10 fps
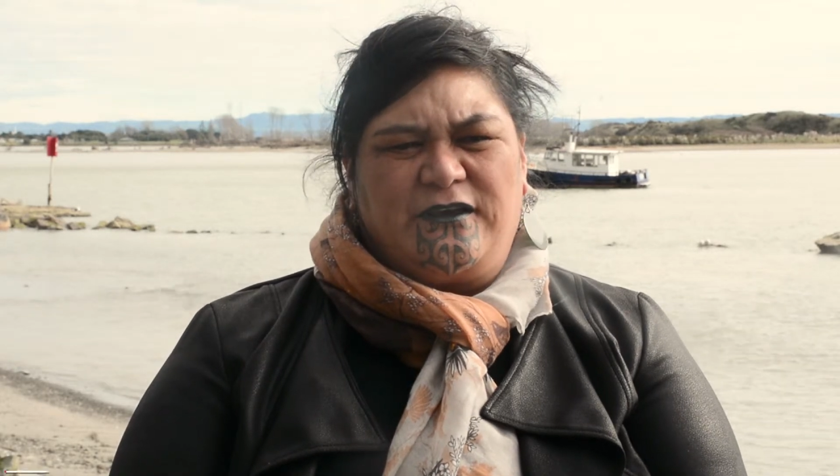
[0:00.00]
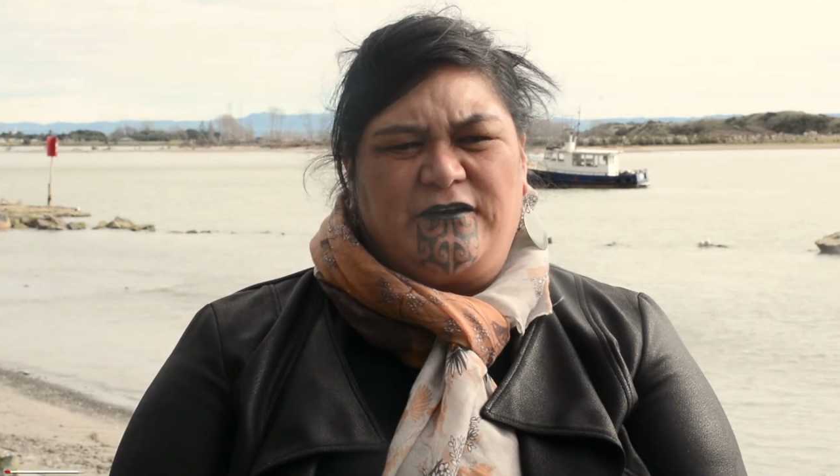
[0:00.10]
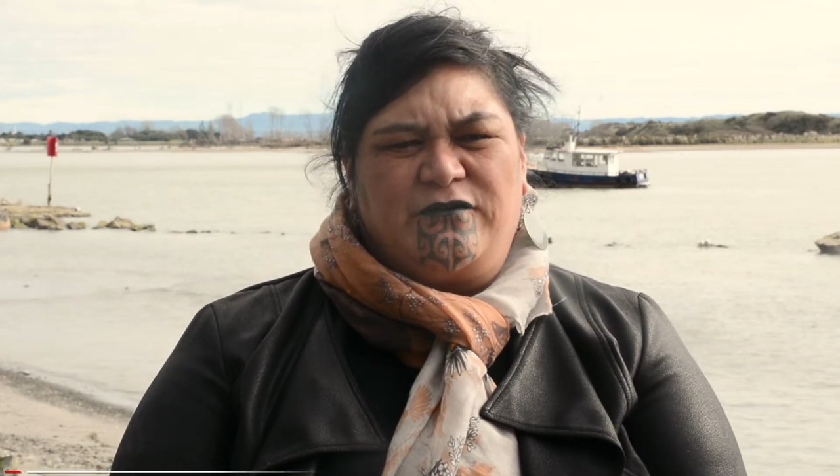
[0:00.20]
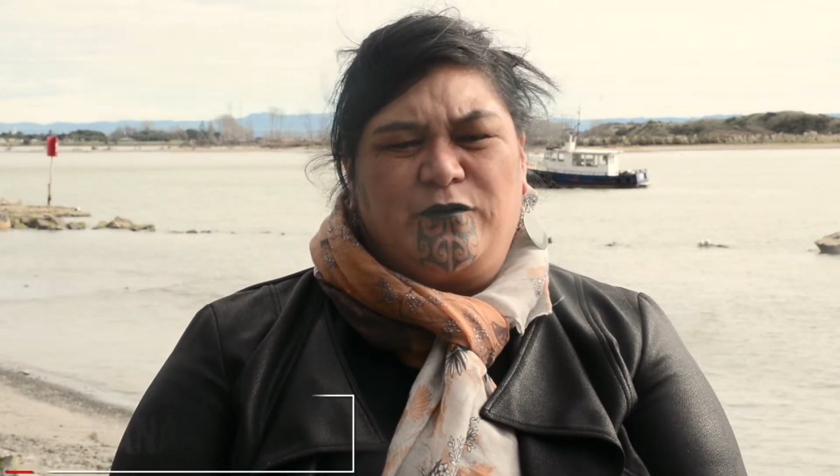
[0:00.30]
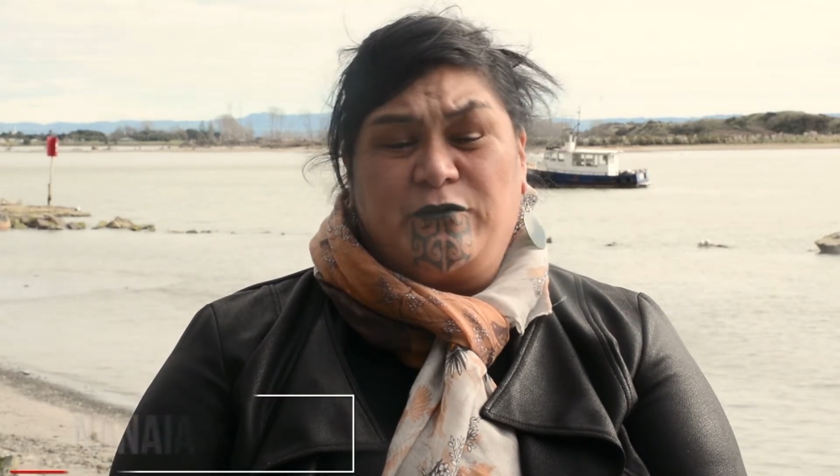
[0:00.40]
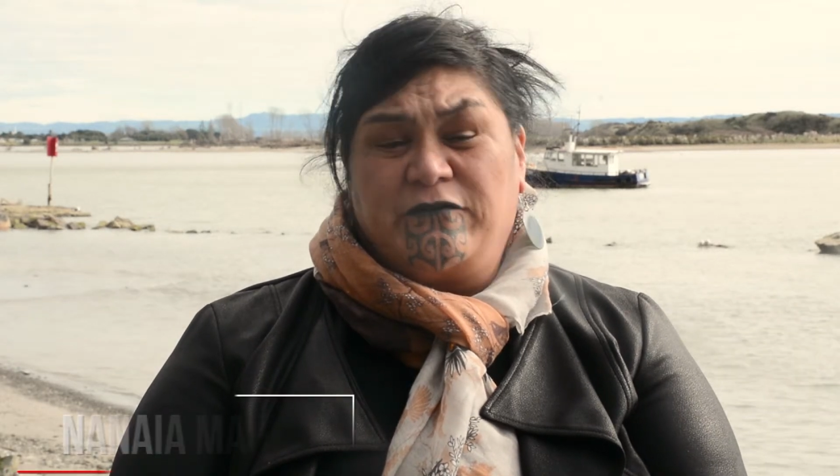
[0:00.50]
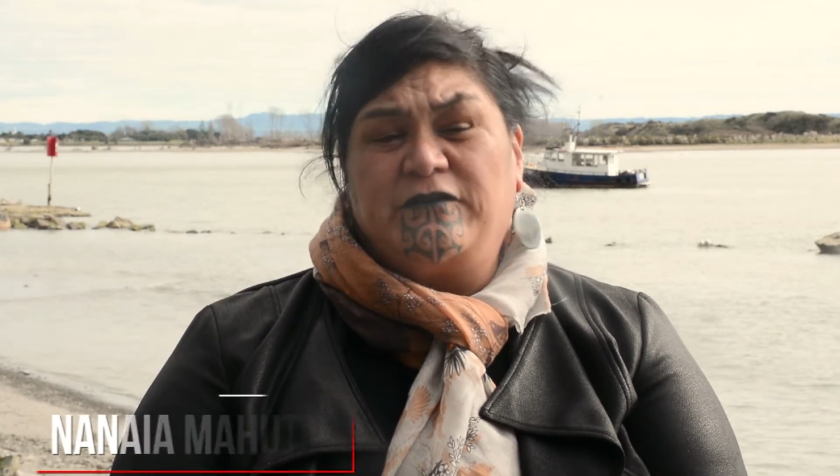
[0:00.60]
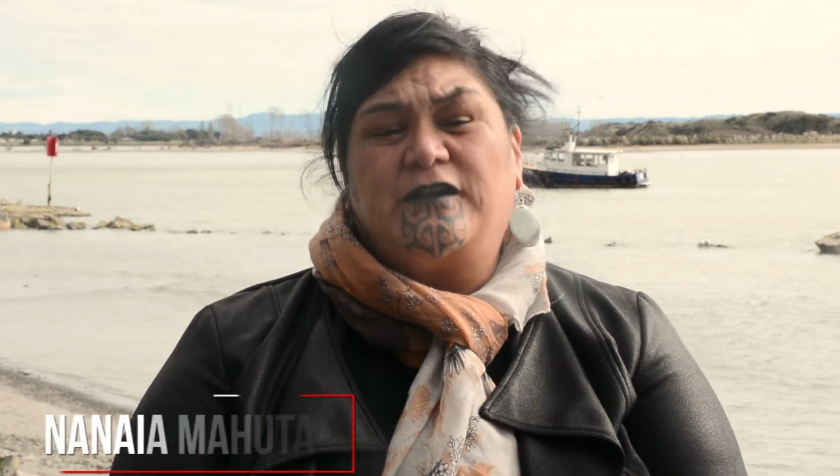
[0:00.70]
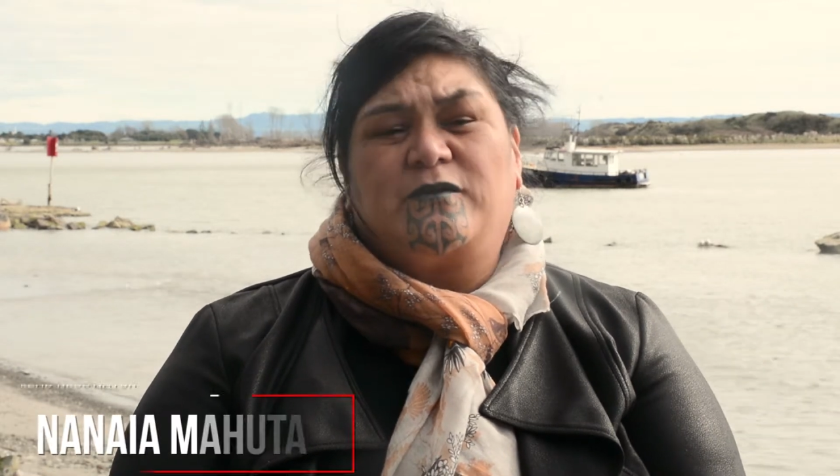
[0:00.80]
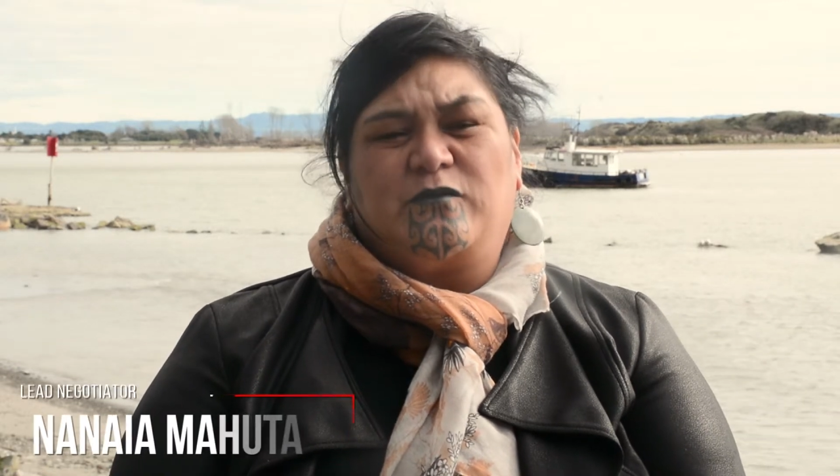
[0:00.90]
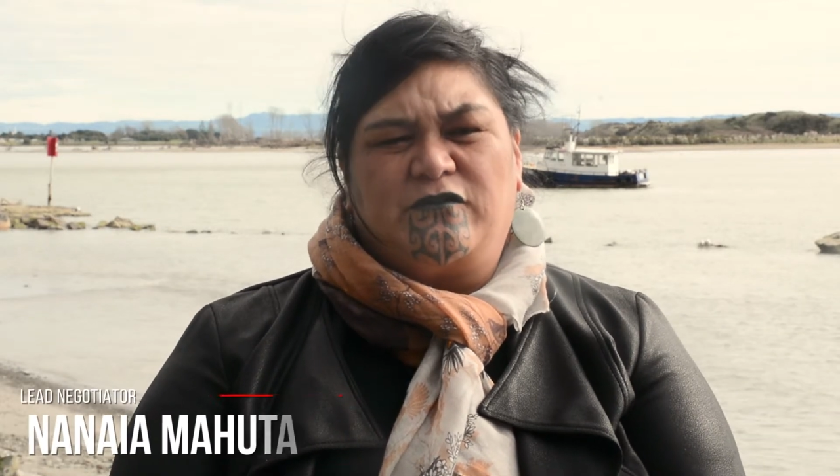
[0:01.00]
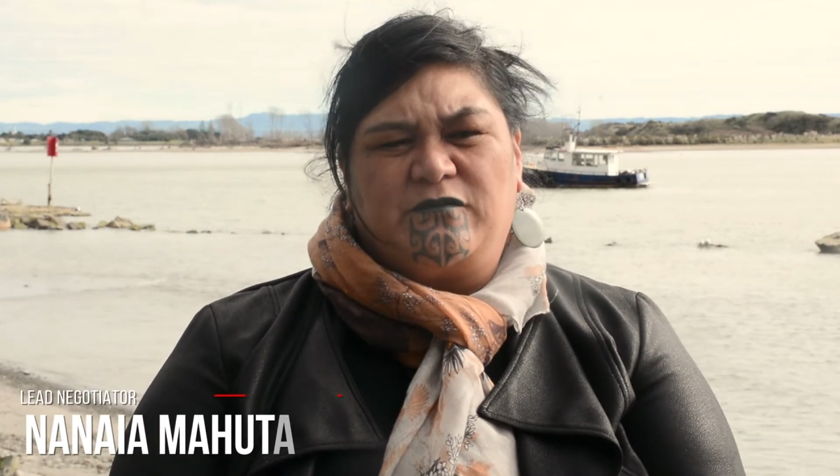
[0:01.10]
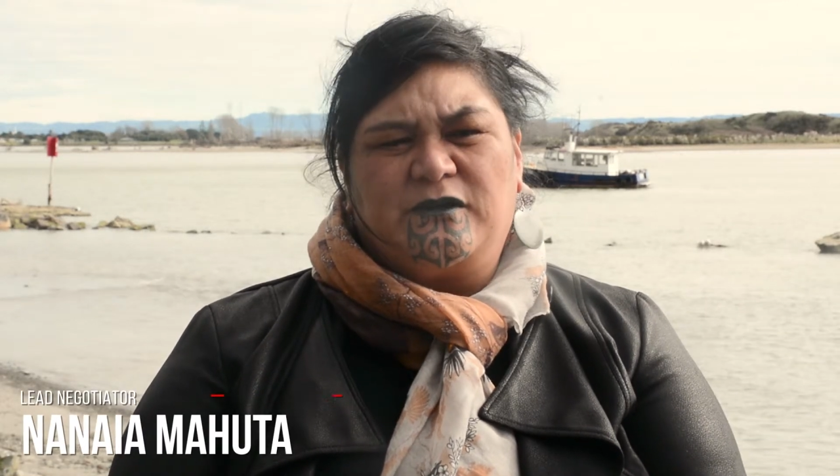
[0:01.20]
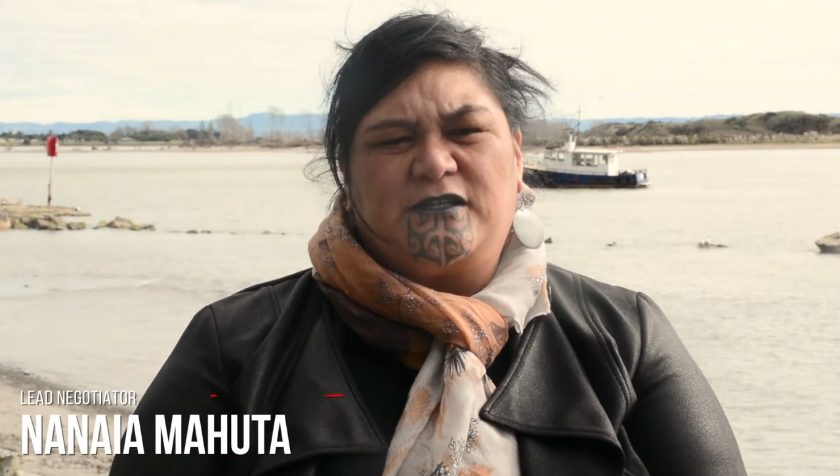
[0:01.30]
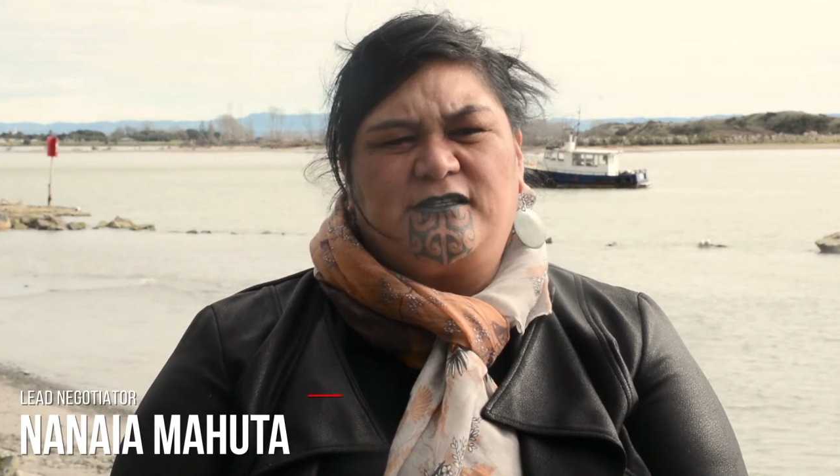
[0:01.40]
year for prophetic
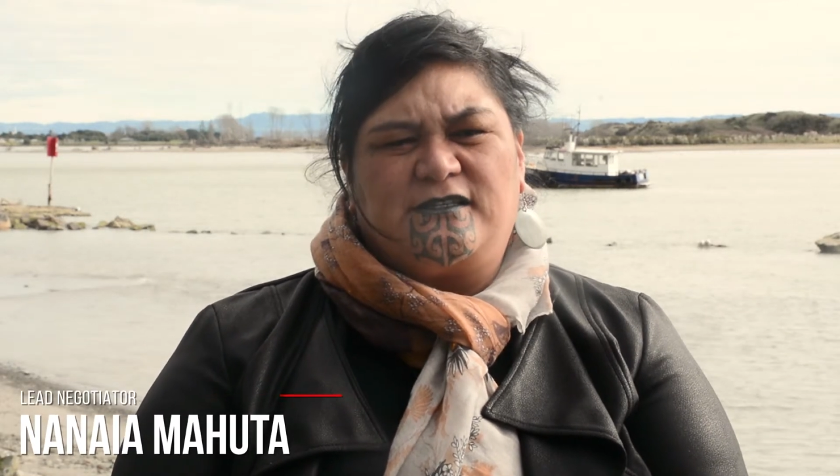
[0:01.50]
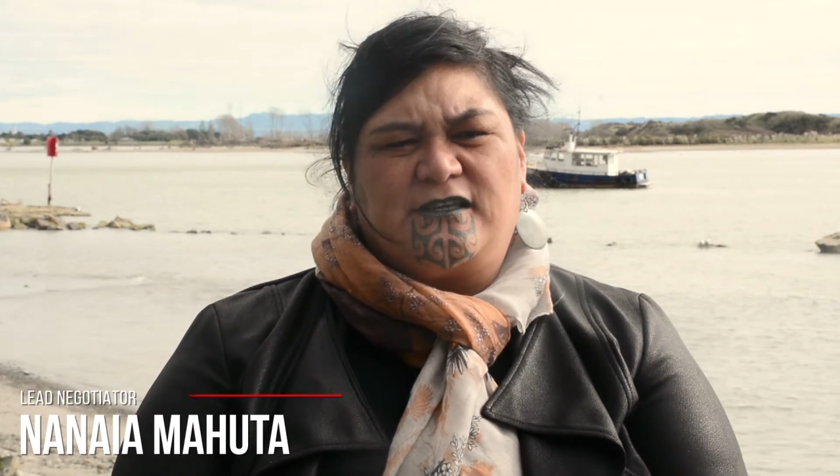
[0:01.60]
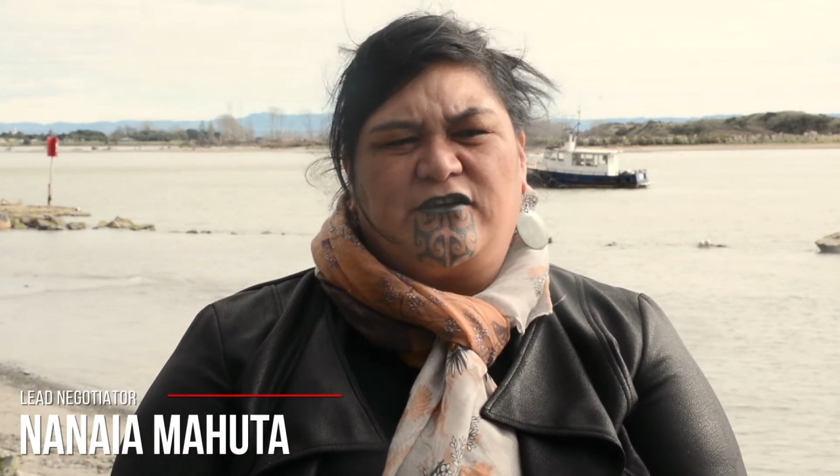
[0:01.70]
movements,